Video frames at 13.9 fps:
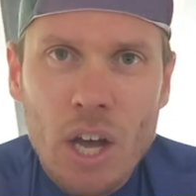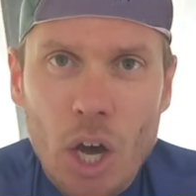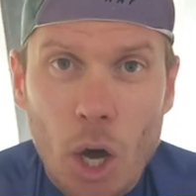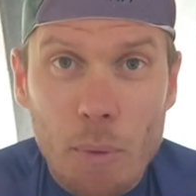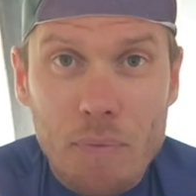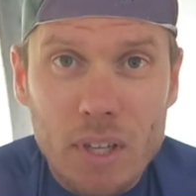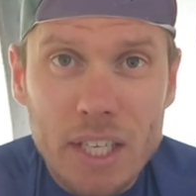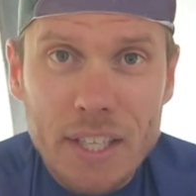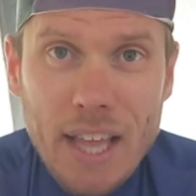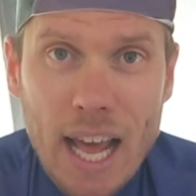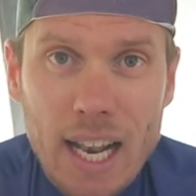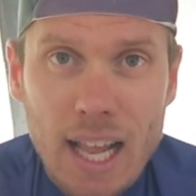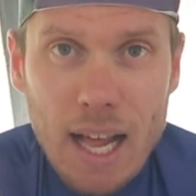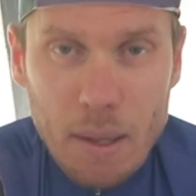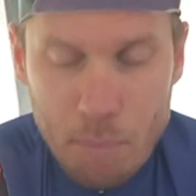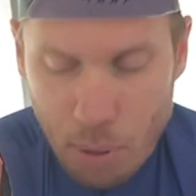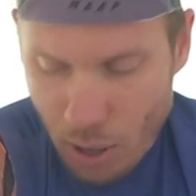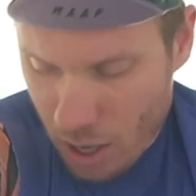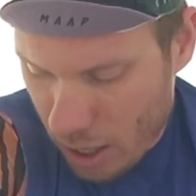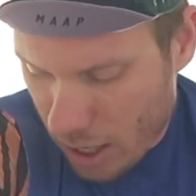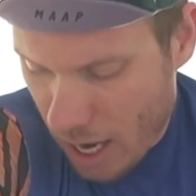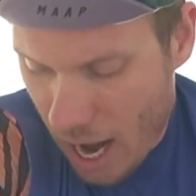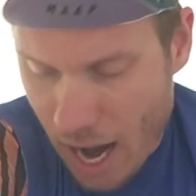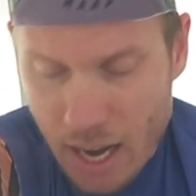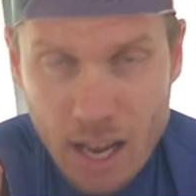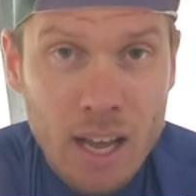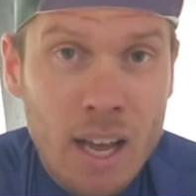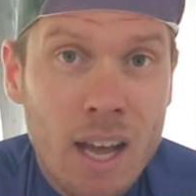hopefully that will help
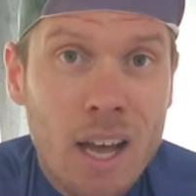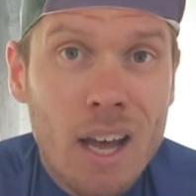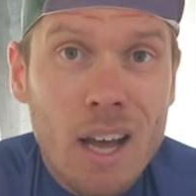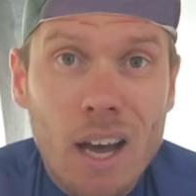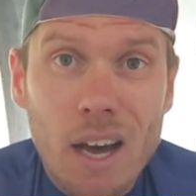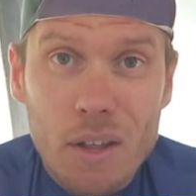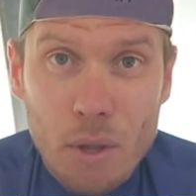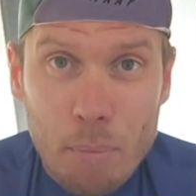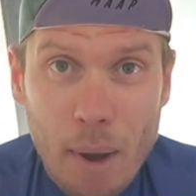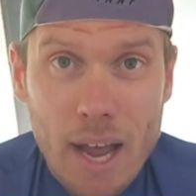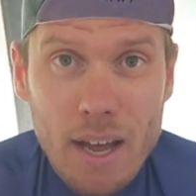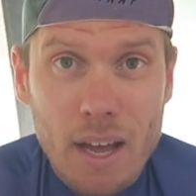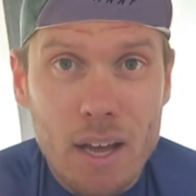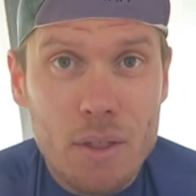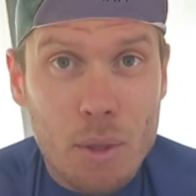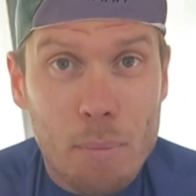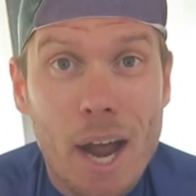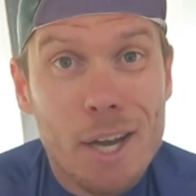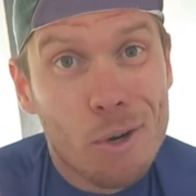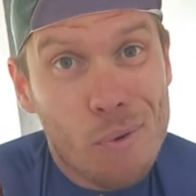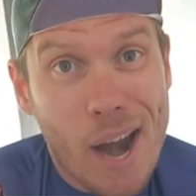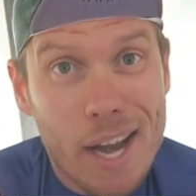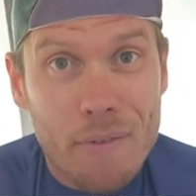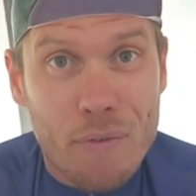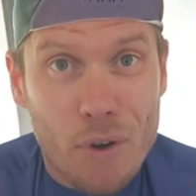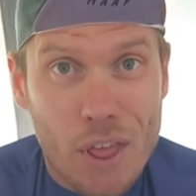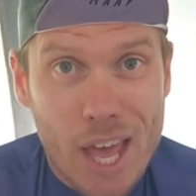get the body ready for